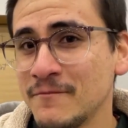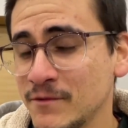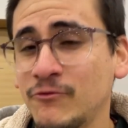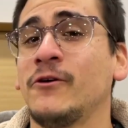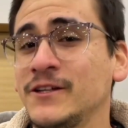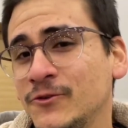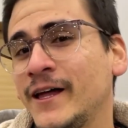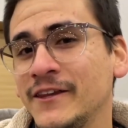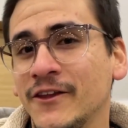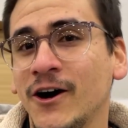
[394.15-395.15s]
Before I do
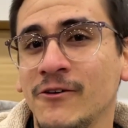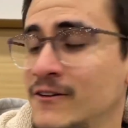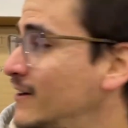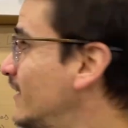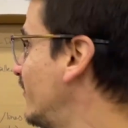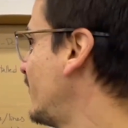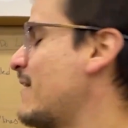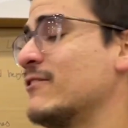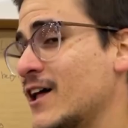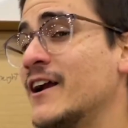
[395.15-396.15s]
that though, we
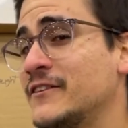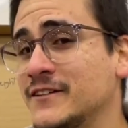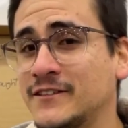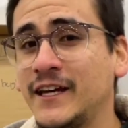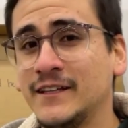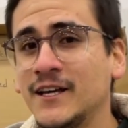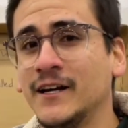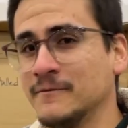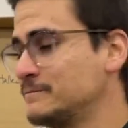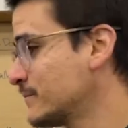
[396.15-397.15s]
have a lot of things to get done.